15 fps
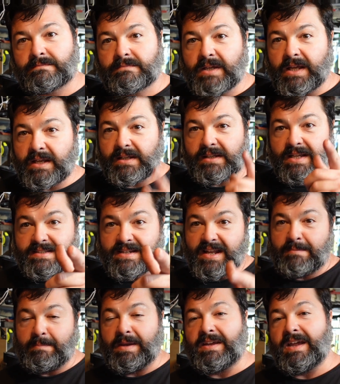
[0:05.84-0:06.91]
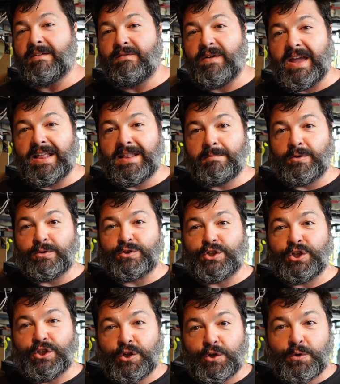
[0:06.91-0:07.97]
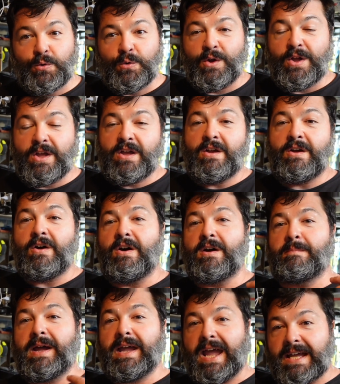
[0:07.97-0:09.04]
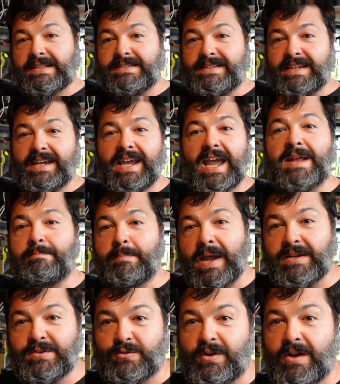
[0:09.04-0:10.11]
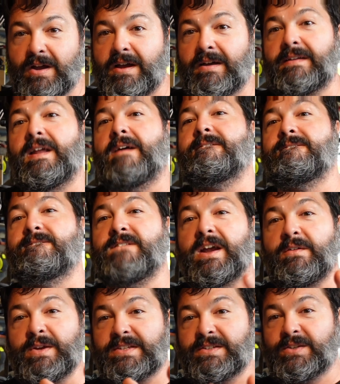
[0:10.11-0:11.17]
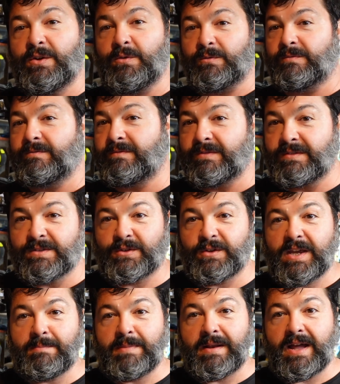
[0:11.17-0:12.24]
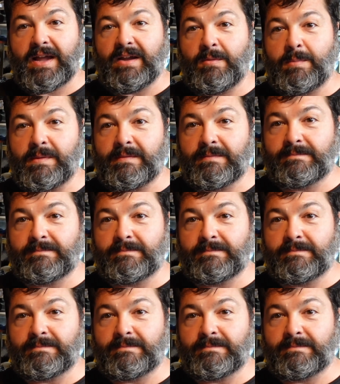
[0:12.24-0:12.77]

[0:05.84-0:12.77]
And it's going to be available to you on my Etsy and Patreon very soon. So keep an eye open.